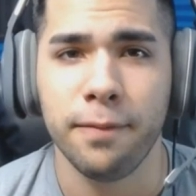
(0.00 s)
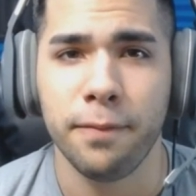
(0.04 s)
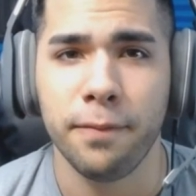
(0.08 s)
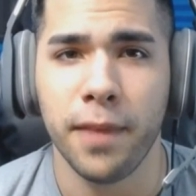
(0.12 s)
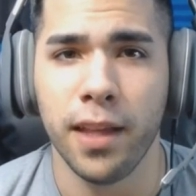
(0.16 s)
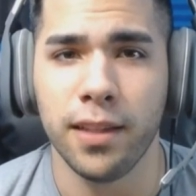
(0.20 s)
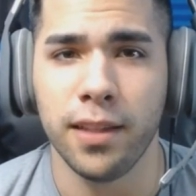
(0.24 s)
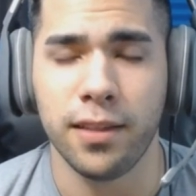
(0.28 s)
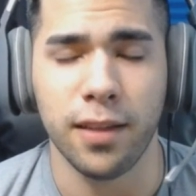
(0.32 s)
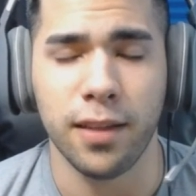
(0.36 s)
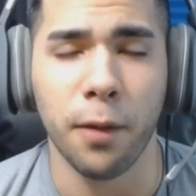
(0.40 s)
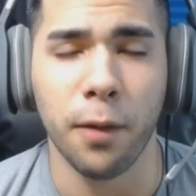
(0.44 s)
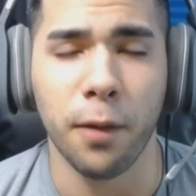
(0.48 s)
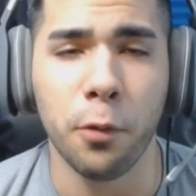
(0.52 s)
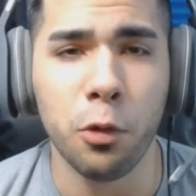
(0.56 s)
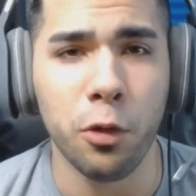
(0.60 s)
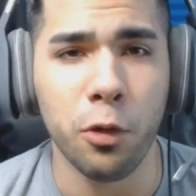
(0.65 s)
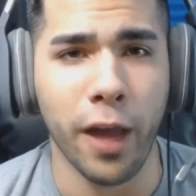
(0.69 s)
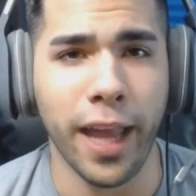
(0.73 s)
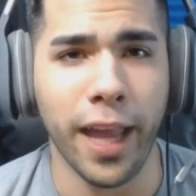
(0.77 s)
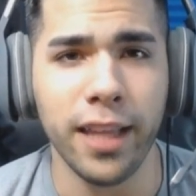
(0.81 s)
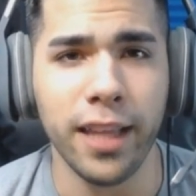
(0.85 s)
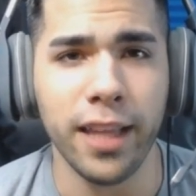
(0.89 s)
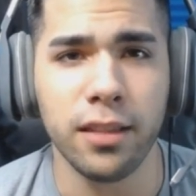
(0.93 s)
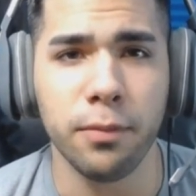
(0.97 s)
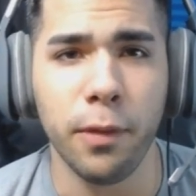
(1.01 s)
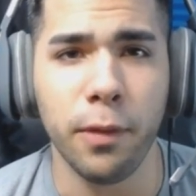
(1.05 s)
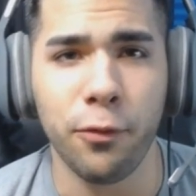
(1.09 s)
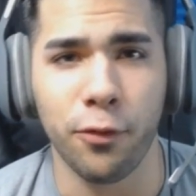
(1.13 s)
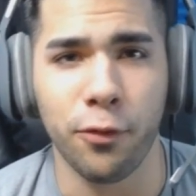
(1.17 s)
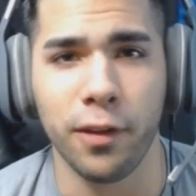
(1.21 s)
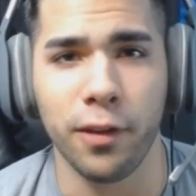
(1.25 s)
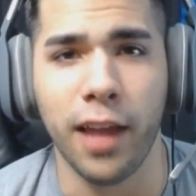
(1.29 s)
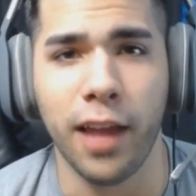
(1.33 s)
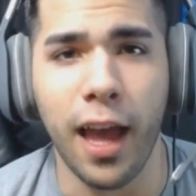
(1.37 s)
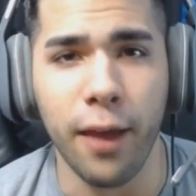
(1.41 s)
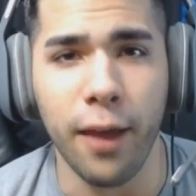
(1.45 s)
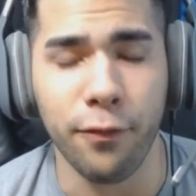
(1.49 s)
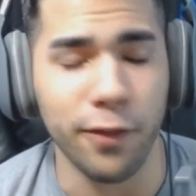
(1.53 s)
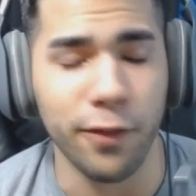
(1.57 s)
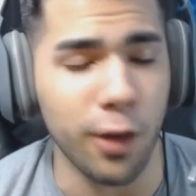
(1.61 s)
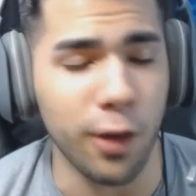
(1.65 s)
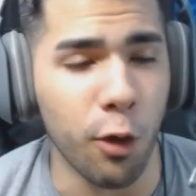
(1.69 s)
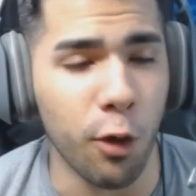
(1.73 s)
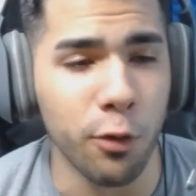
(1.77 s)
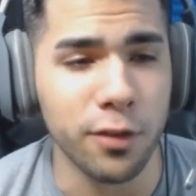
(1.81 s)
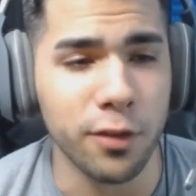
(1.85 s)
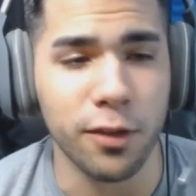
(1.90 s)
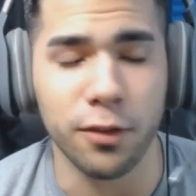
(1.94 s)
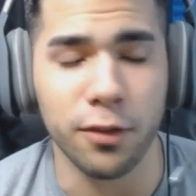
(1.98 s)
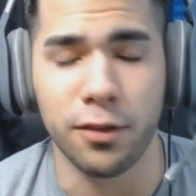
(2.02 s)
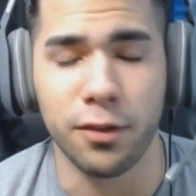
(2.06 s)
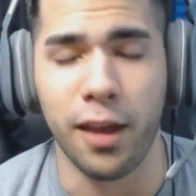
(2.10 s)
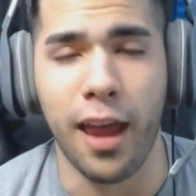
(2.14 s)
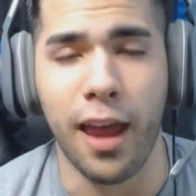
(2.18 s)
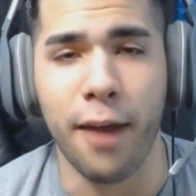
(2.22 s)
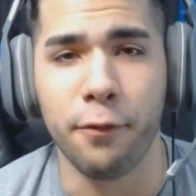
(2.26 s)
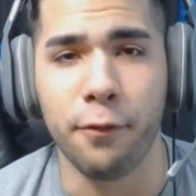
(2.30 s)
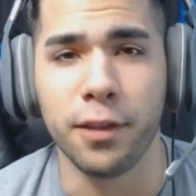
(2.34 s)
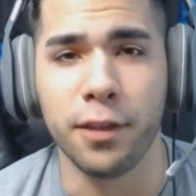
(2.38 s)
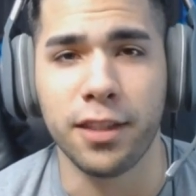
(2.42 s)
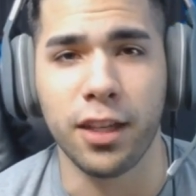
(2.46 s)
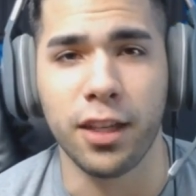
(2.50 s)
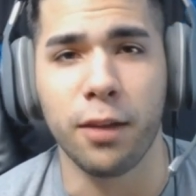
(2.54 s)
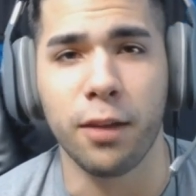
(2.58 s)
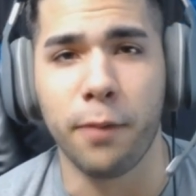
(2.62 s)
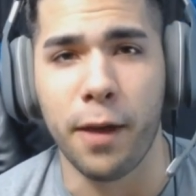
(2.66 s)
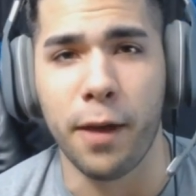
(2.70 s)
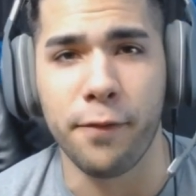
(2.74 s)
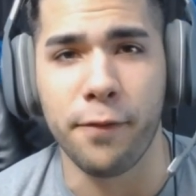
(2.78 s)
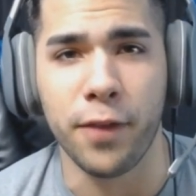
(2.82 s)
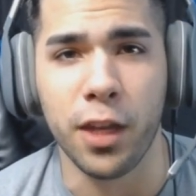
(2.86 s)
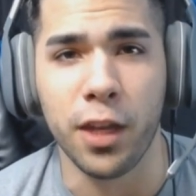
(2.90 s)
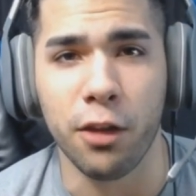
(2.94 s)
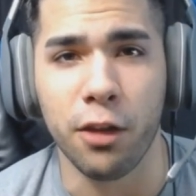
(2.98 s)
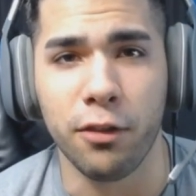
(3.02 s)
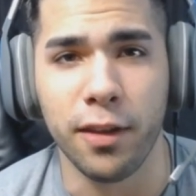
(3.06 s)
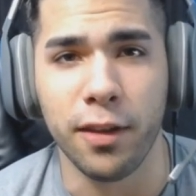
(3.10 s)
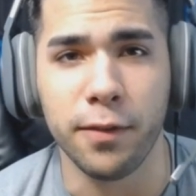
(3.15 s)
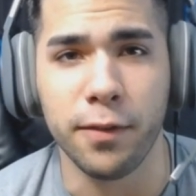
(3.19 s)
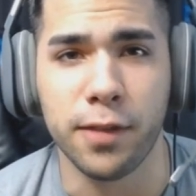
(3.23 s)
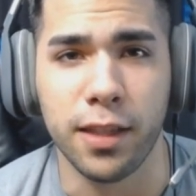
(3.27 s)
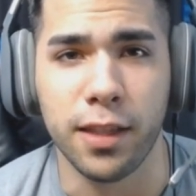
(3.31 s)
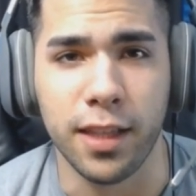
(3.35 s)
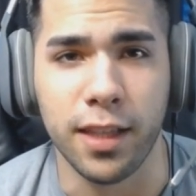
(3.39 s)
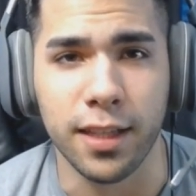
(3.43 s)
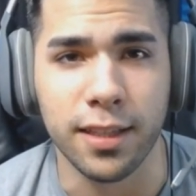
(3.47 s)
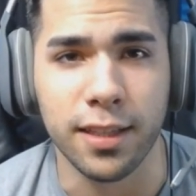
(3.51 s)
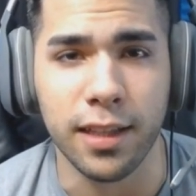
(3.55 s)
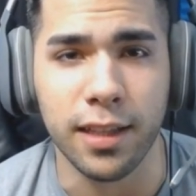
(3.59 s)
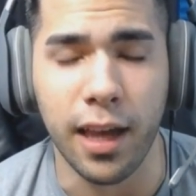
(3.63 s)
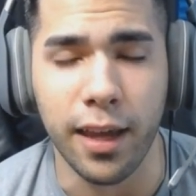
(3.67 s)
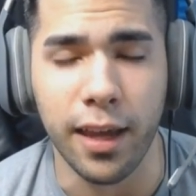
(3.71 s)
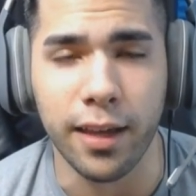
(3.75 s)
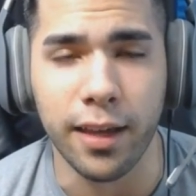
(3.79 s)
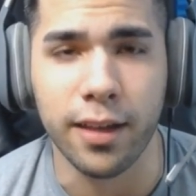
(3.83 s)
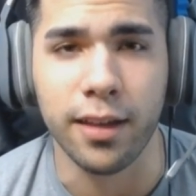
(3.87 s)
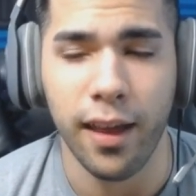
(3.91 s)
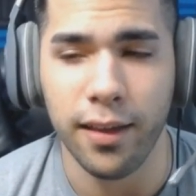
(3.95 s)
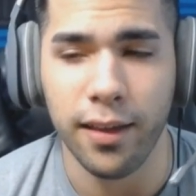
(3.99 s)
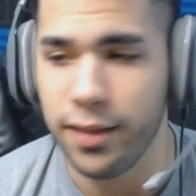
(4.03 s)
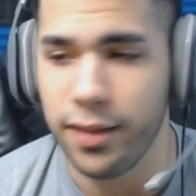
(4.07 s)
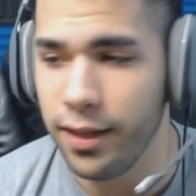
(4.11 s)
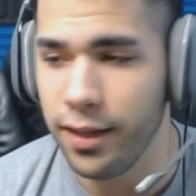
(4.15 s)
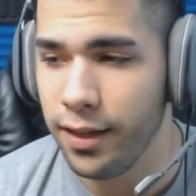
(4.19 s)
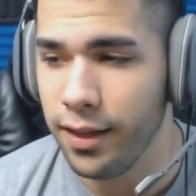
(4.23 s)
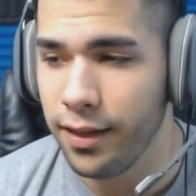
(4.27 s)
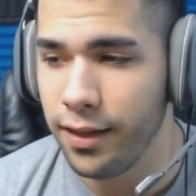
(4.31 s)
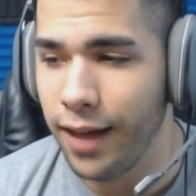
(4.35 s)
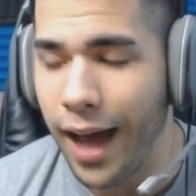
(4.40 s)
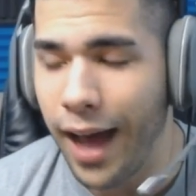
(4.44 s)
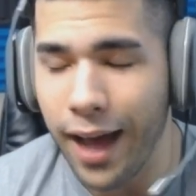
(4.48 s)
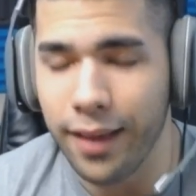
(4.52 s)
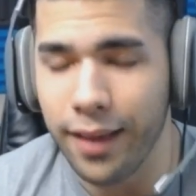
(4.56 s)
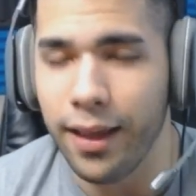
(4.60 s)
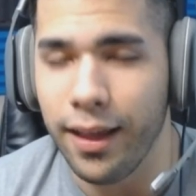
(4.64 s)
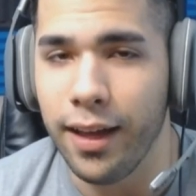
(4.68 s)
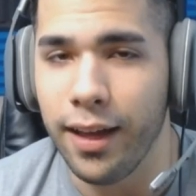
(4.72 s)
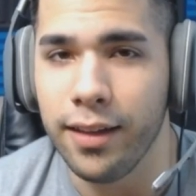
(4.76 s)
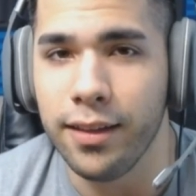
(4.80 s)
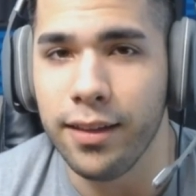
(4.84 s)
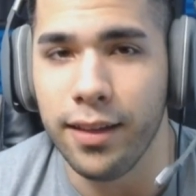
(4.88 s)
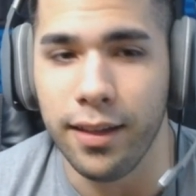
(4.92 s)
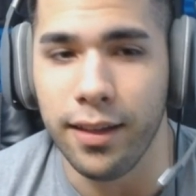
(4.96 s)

Is it someone who hates me for life and always goes to every single my video and leaves a dislike? Is it? I, I,